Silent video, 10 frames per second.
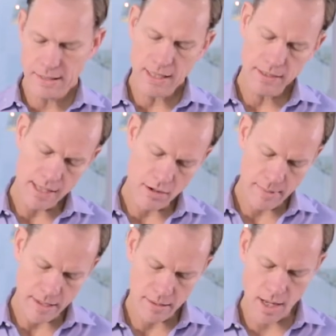Let me tell you now
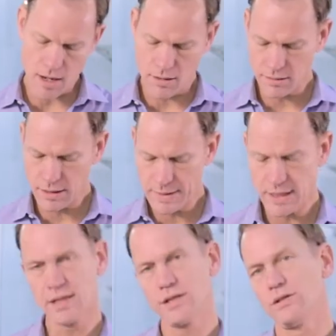about our
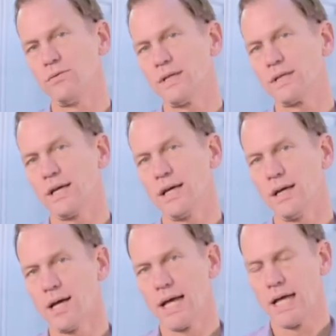limited edition whiskey